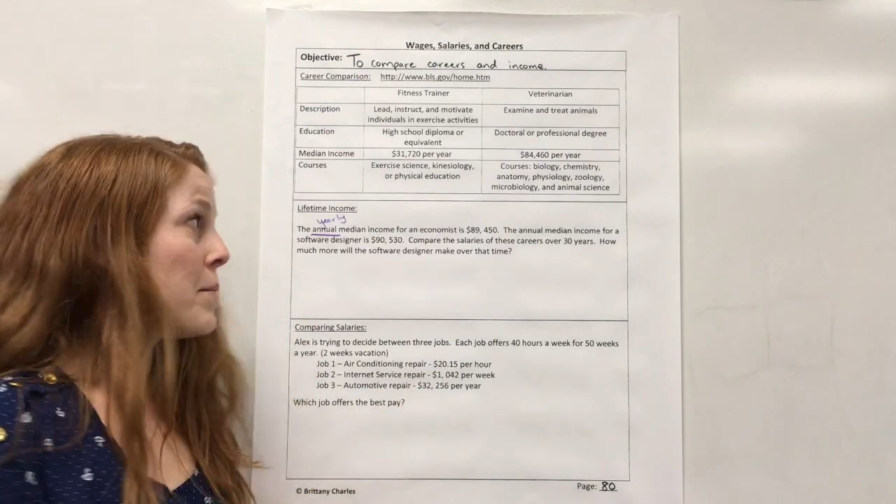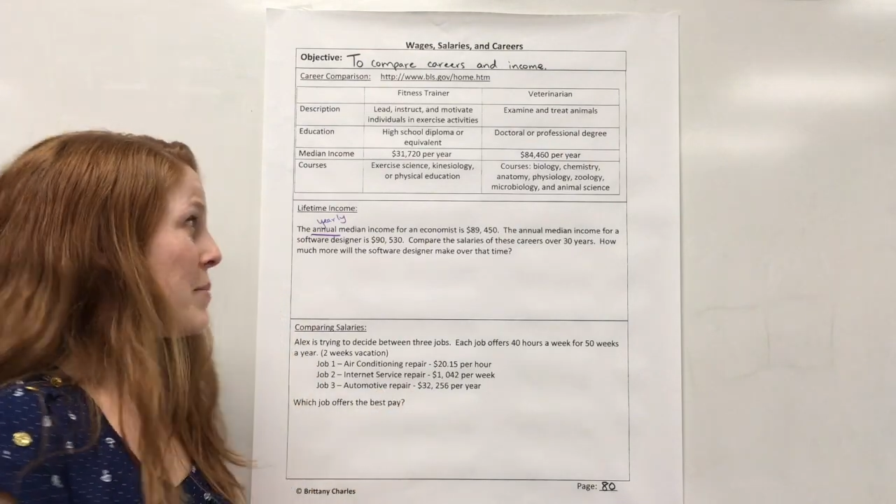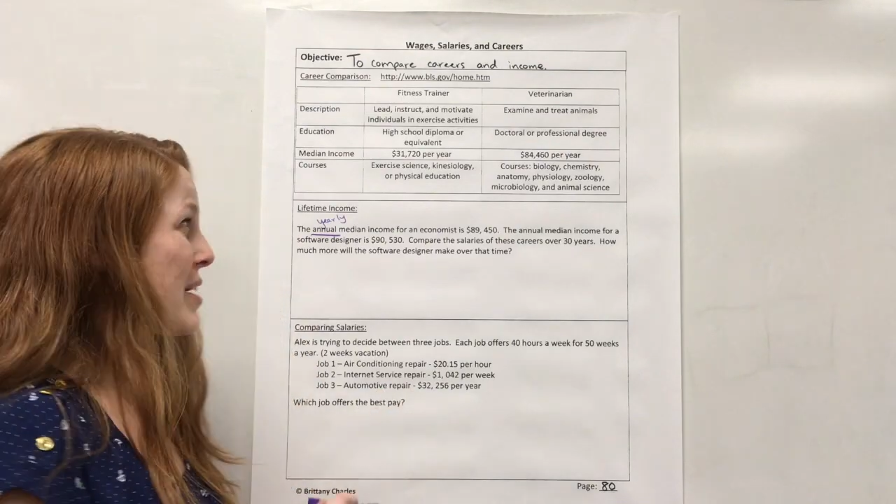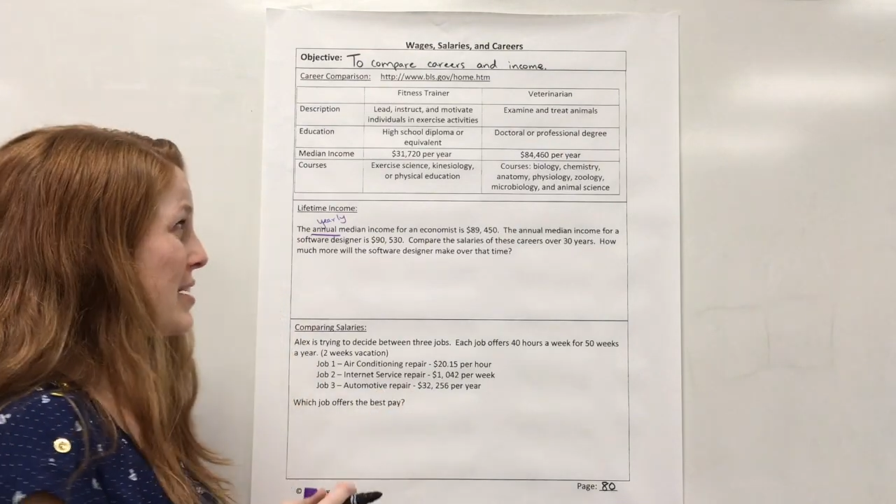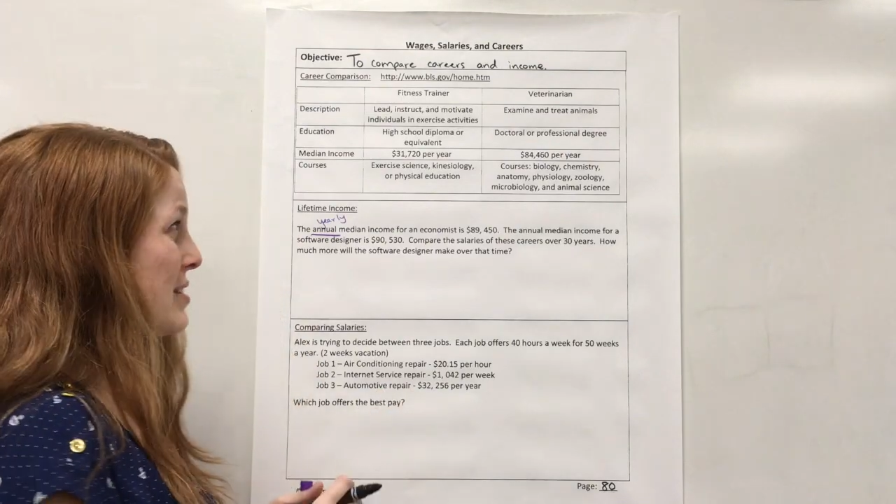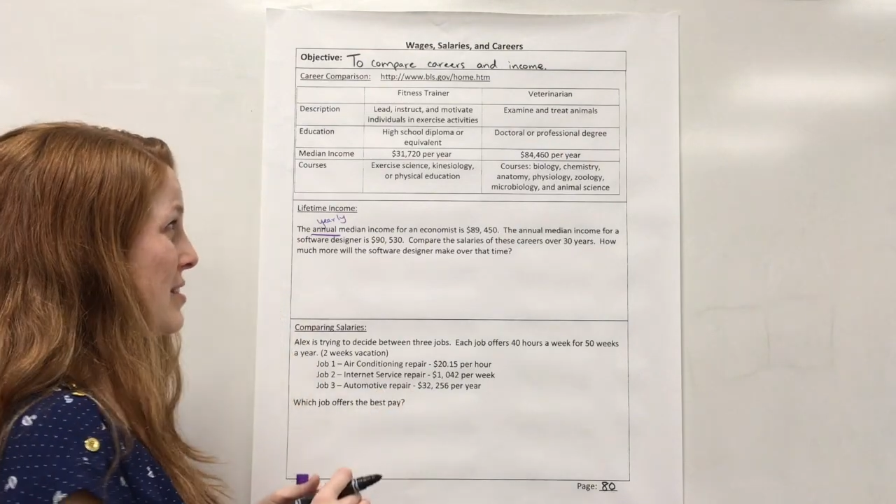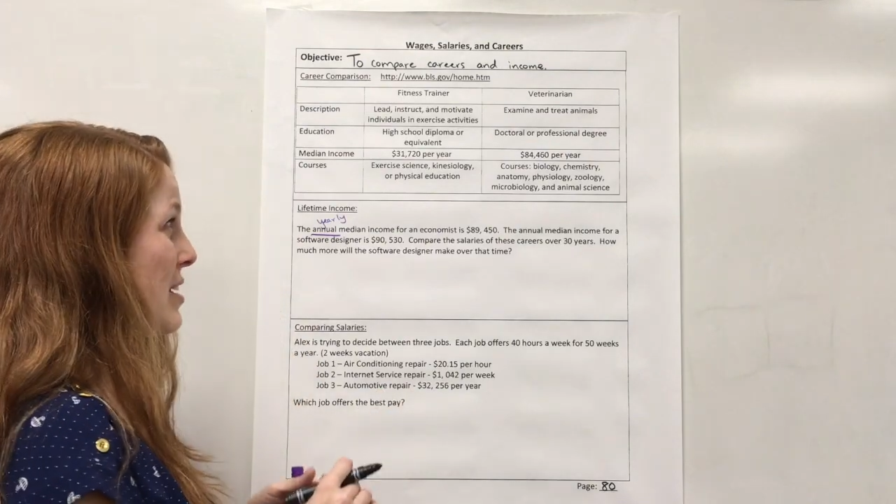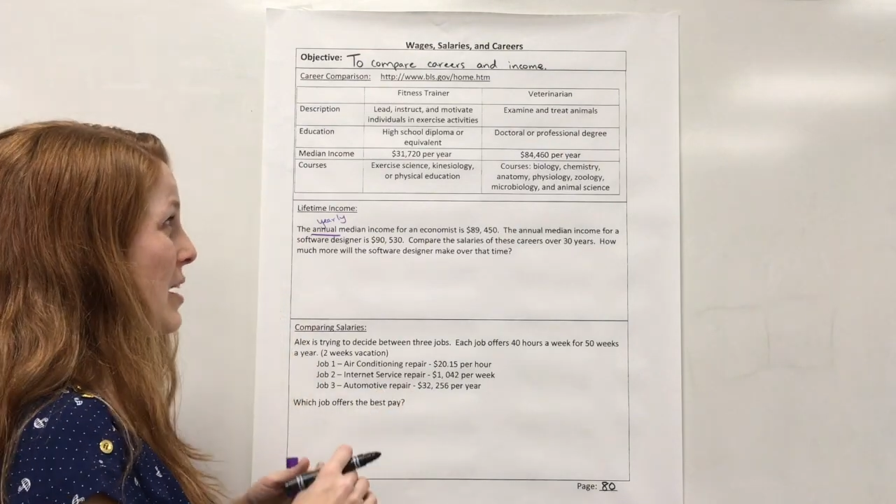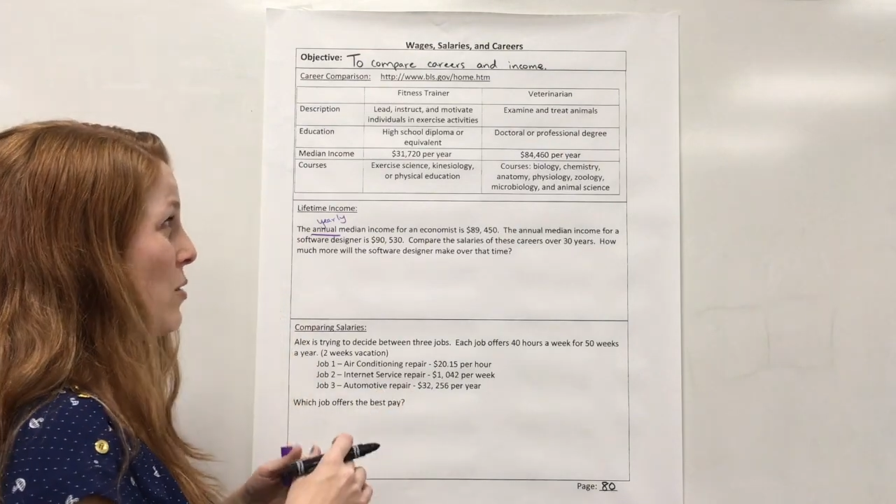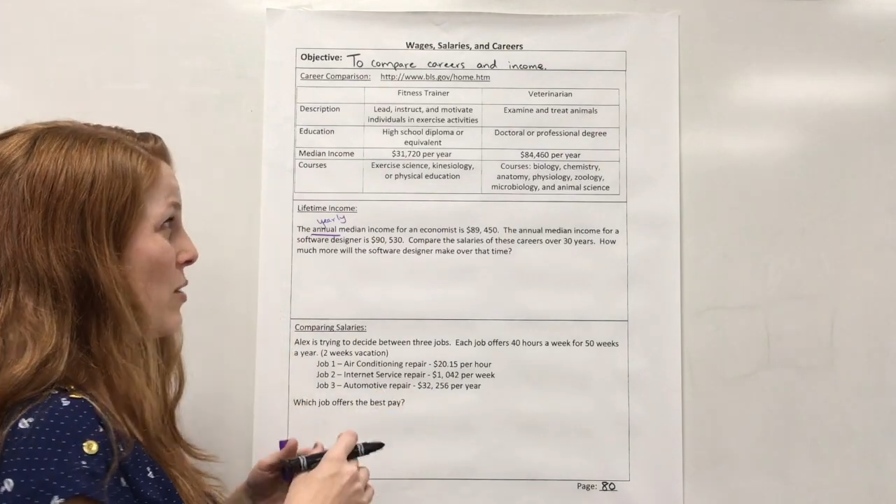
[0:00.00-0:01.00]
because
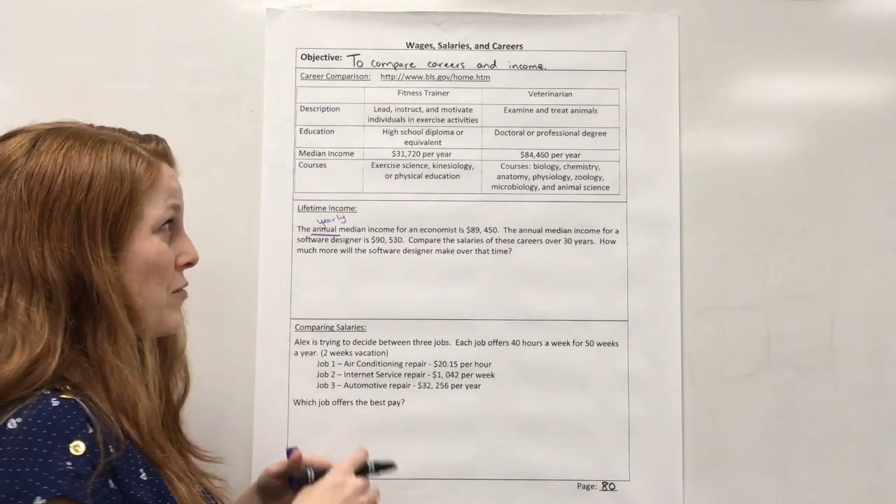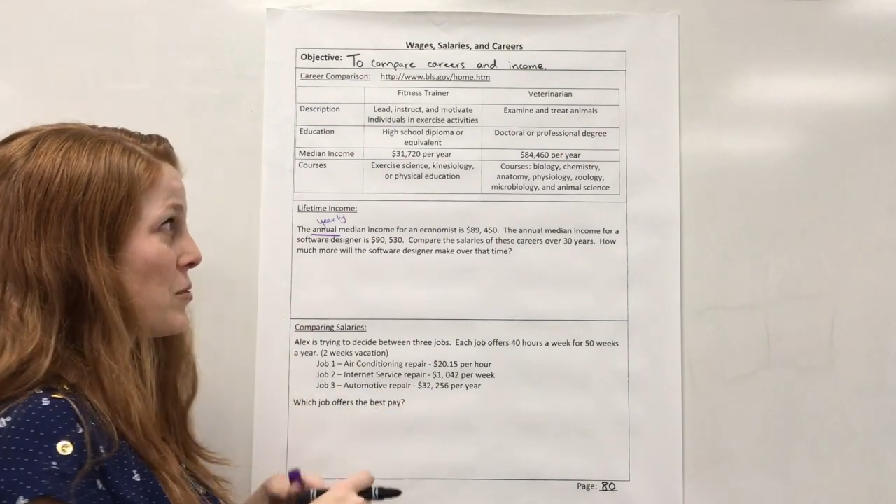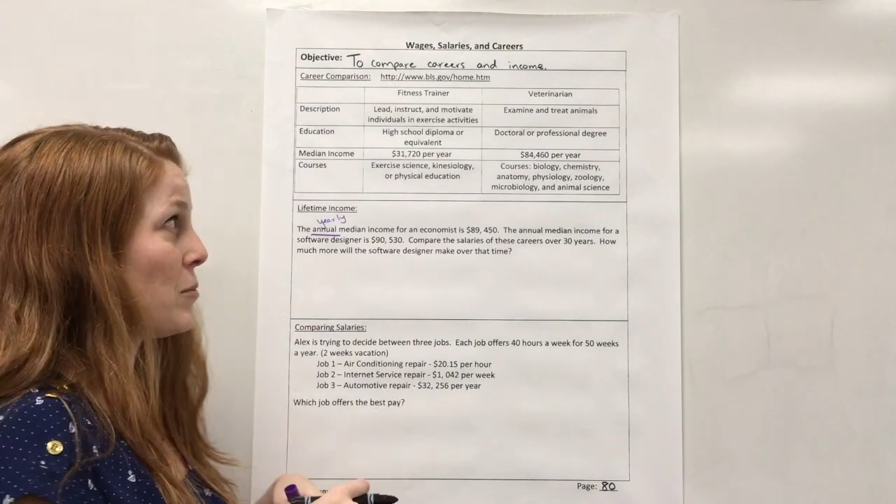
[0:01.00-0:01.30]
then I don't have to